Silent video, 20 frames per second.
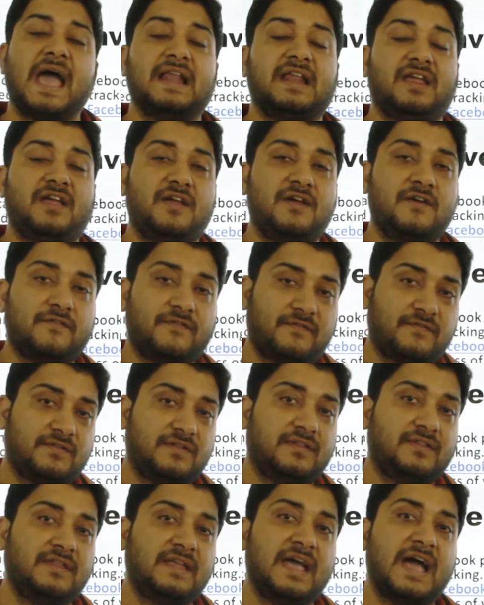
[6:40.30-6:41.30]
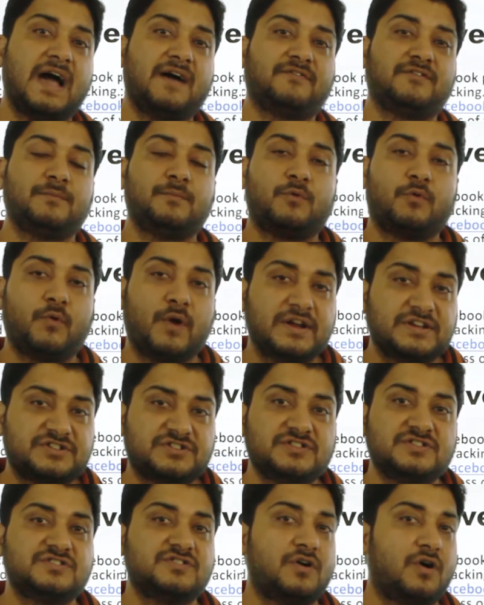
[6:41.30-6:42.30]
and if they have some
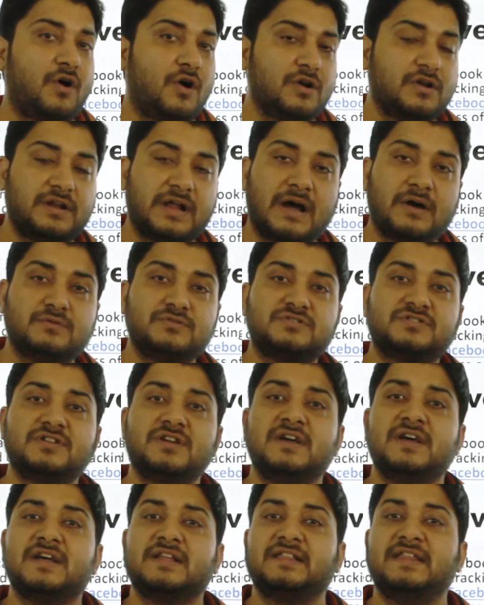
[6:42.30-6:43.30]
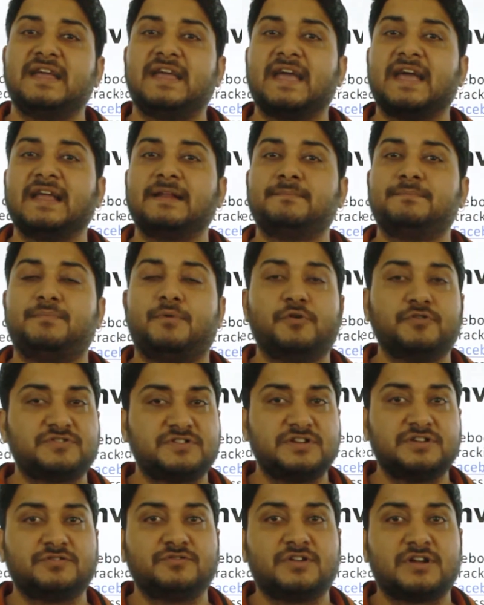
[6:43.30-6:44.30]
questions or doubts, they can
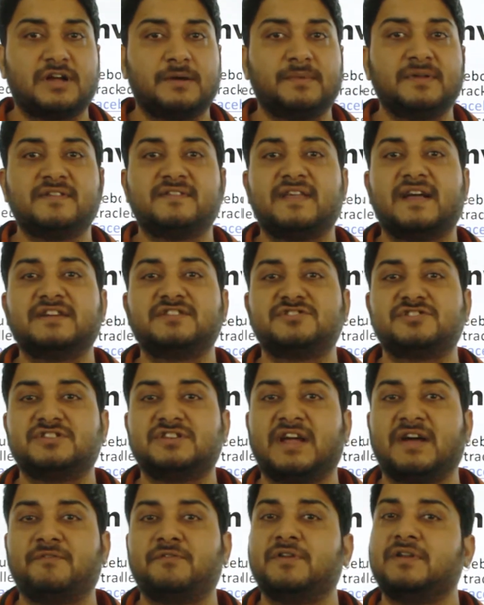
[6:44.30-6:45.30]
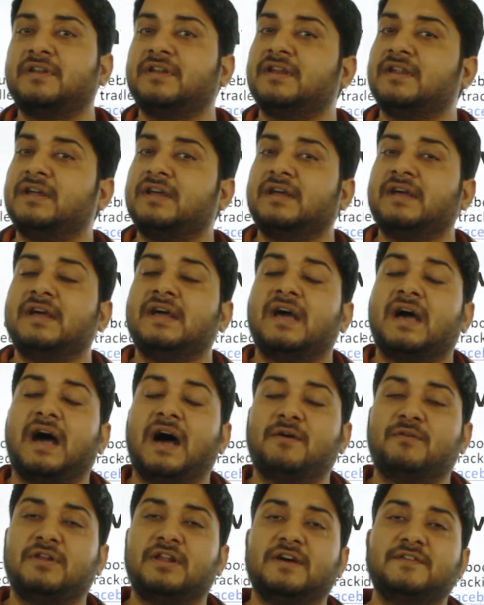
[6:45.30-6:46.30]
post into the comment section. I would
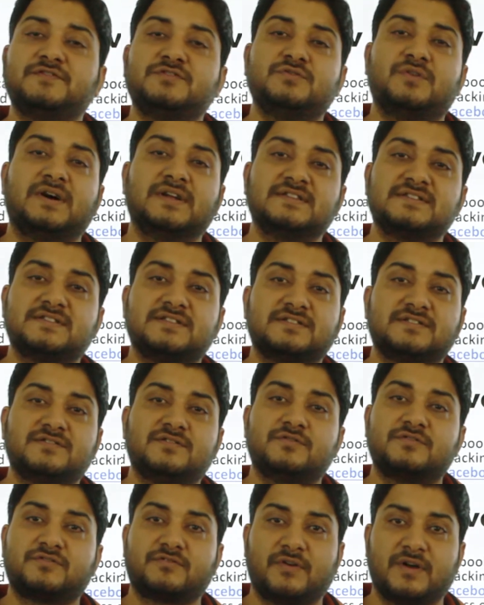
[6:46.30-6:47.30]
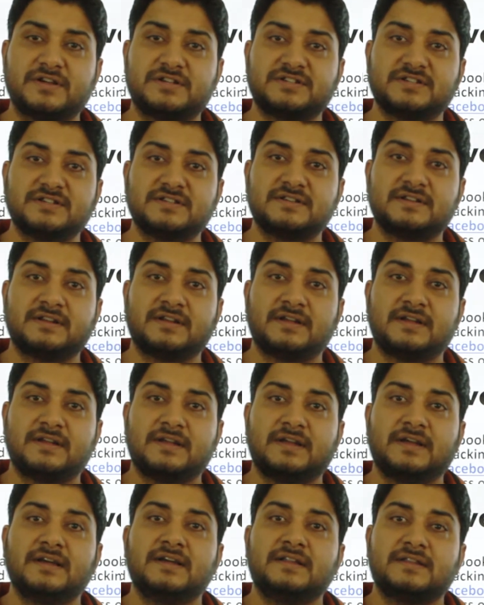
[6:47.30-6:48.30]
love to answer those questions.
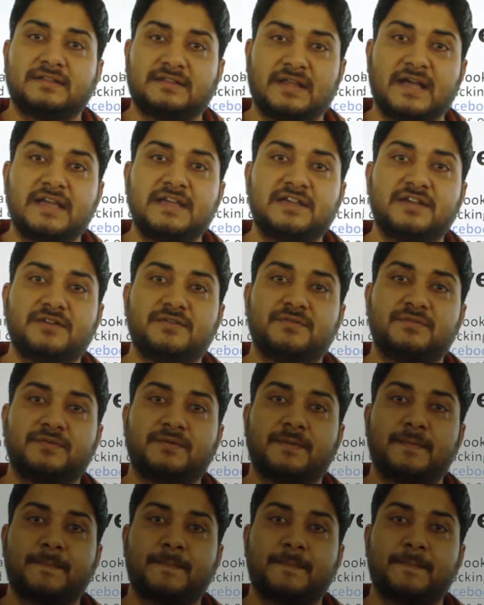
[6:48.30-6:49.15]
Thank you.